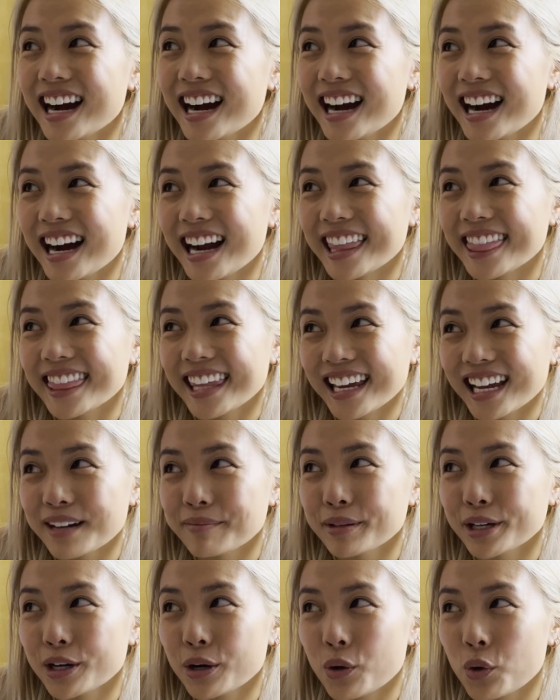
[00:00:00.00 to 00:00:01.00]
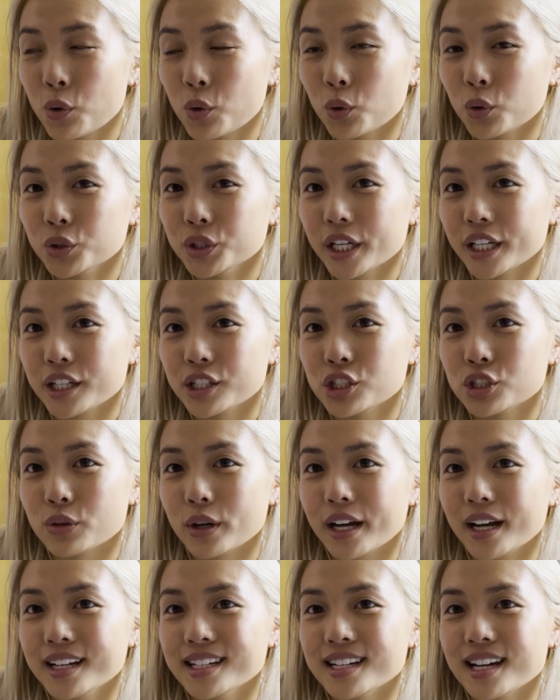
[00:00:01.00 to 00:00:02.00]
I think I'm gonna hold like a
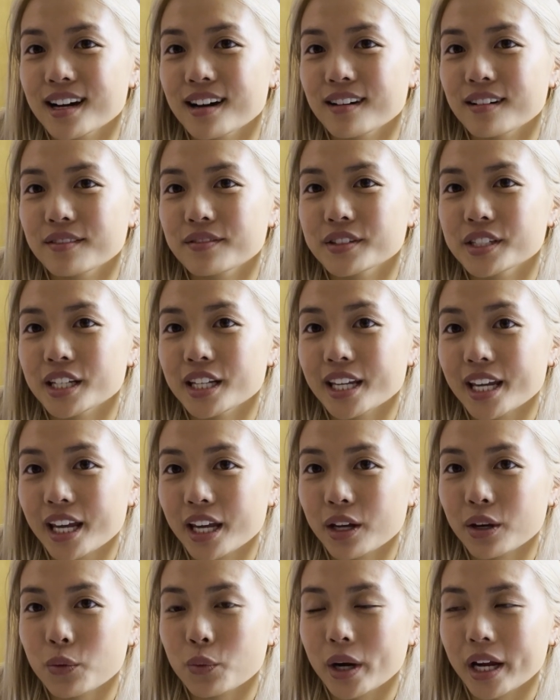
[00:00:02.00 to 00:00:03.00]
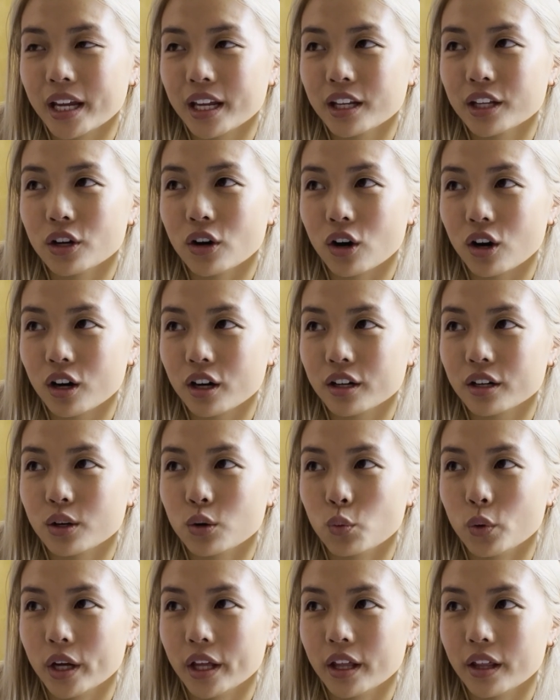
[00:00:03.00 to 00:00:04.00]
strand of DK weight yarn
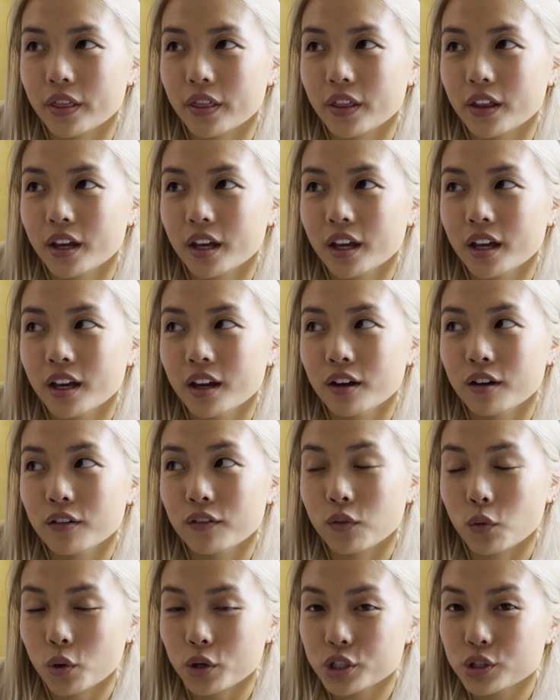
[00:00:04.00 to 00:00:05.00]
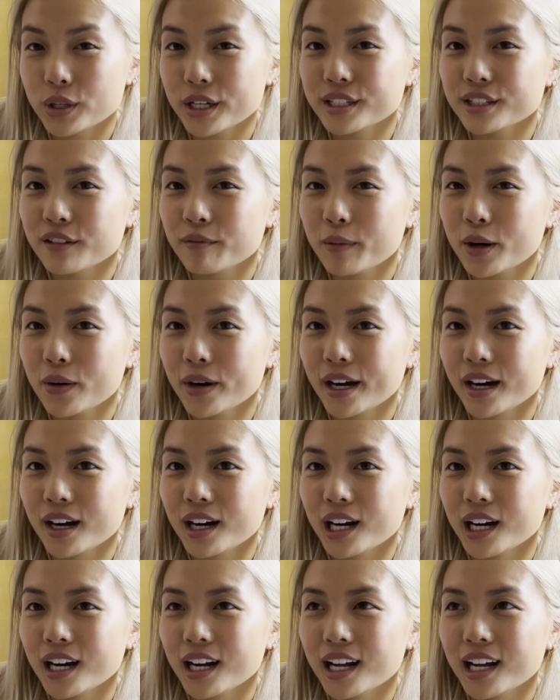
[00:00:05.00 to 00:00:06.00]
with 4 strands of
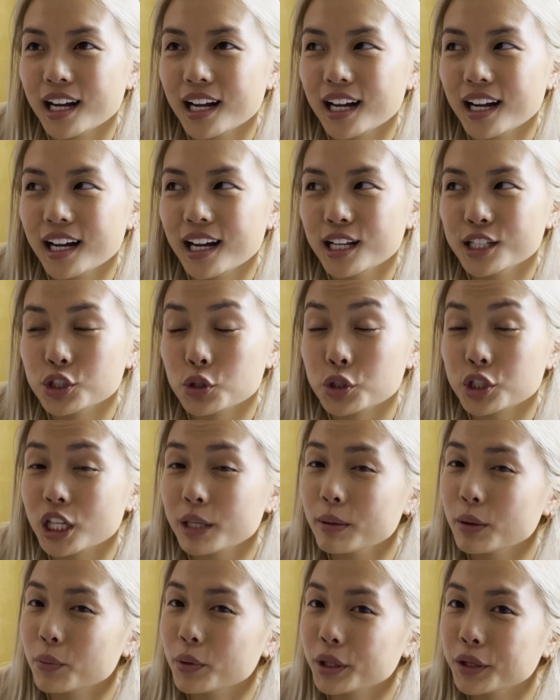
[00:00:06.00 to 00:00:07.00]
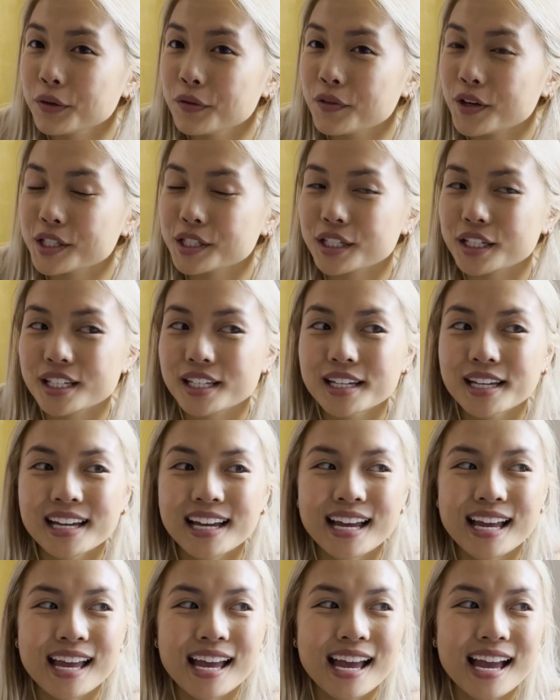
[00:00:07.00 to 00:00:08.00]
mohair, so it's gonna be really fuzzy.
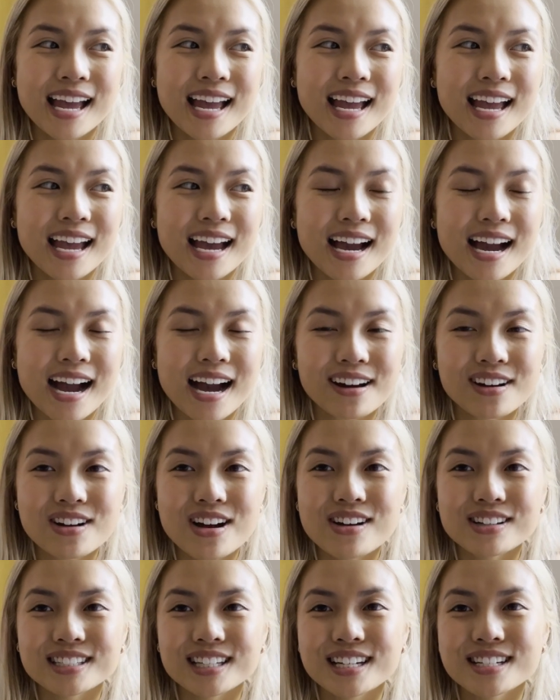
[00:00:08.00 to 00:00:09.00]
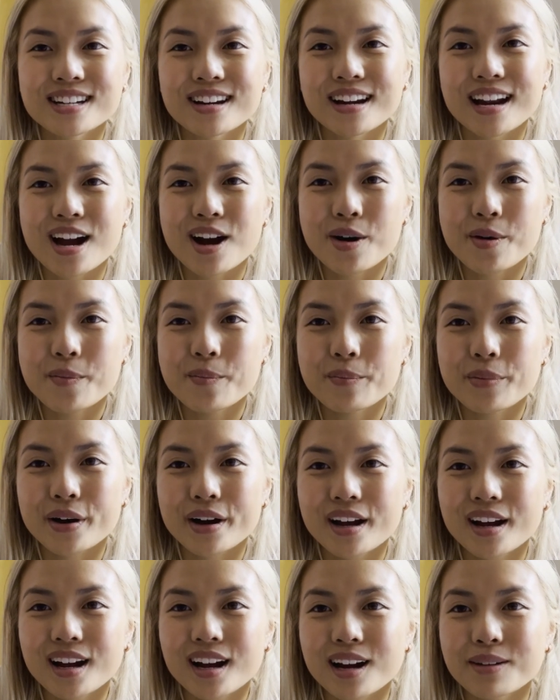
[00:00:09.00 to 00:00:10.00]
I don't know how it's gonna turn out,
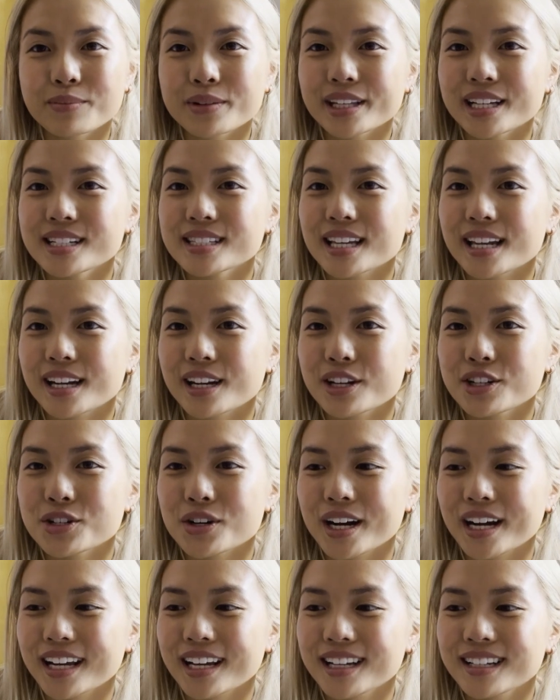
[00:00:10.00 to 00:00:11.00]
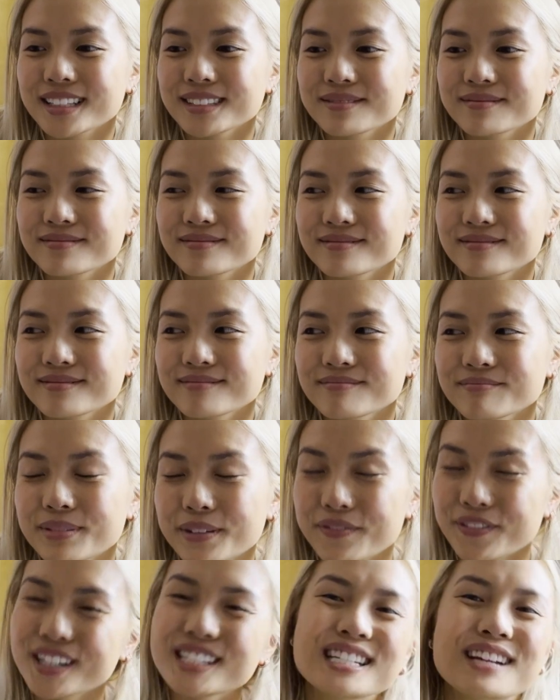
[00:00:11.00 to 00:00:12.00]
but I'm really excited to try it. But
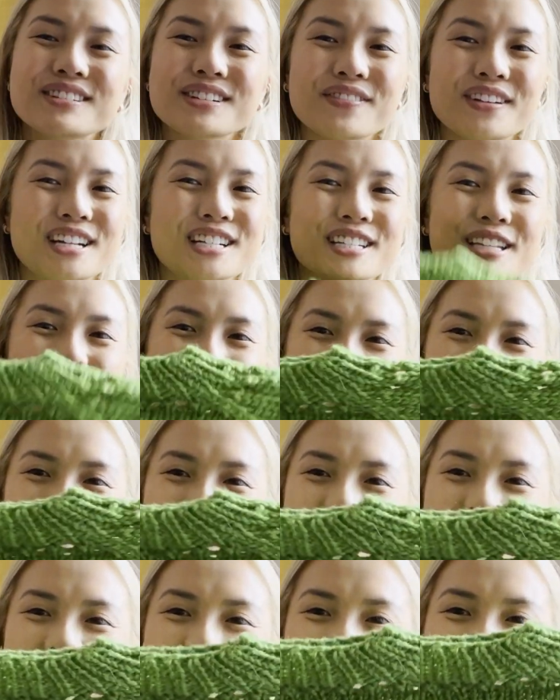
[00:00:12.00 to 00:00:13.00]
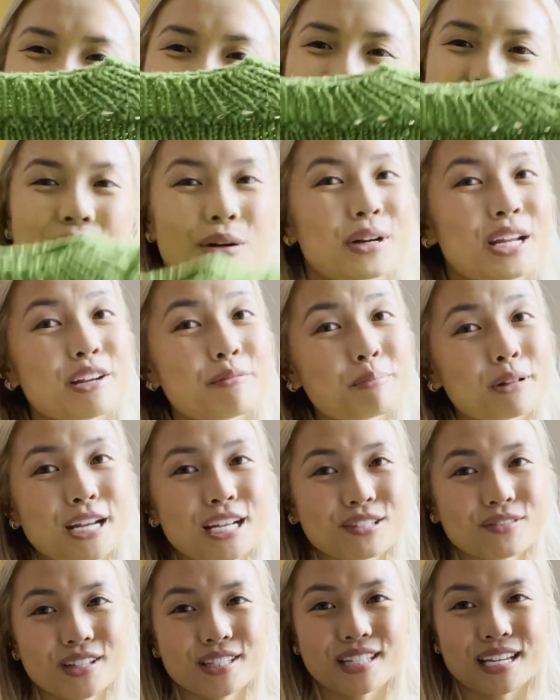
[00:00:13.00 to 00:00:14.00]
first I have to finish this one. So I already have plans
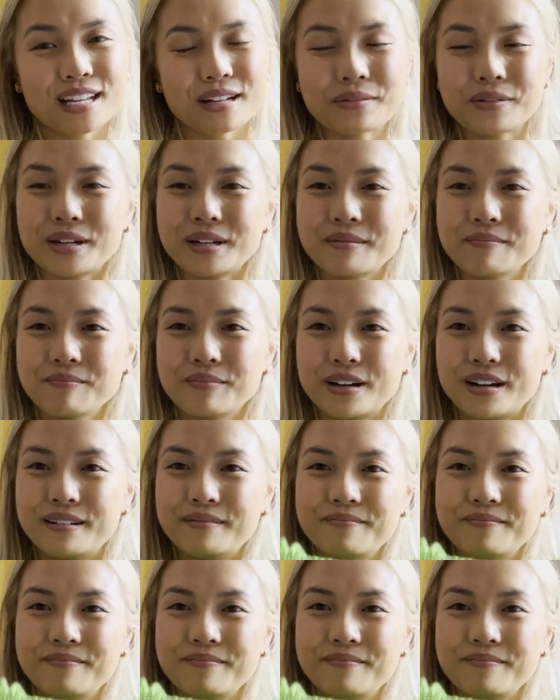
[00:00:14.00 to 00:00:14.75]
for the second one, but